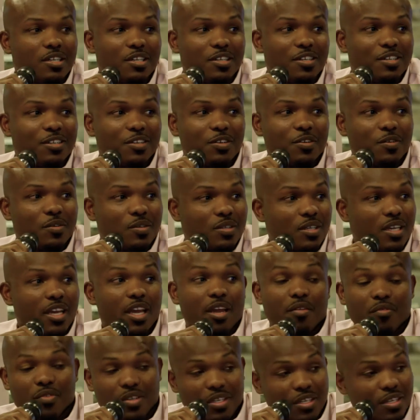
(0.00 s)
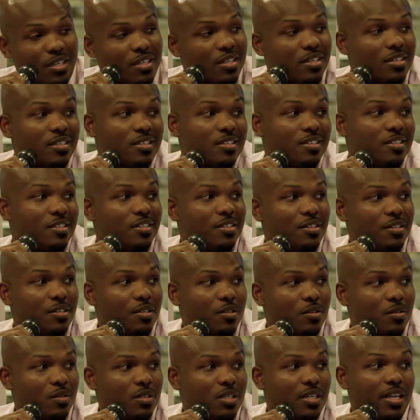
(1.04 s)
You know, every year. You
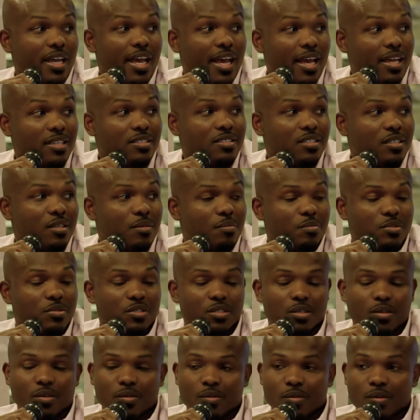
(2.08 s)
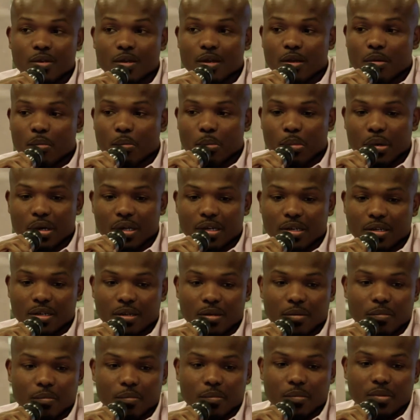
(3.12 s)
know, it adds up. So, but
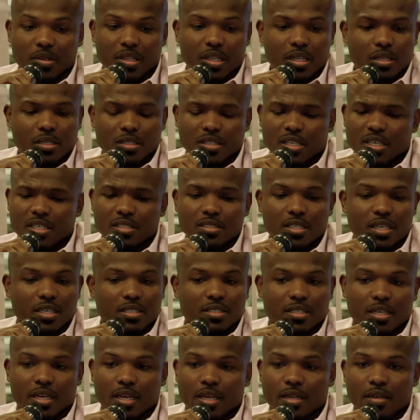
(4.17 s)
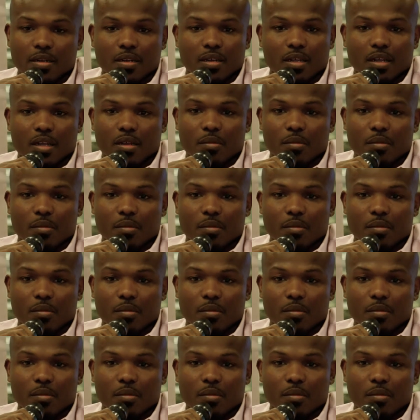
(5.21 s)
um, that, things like that.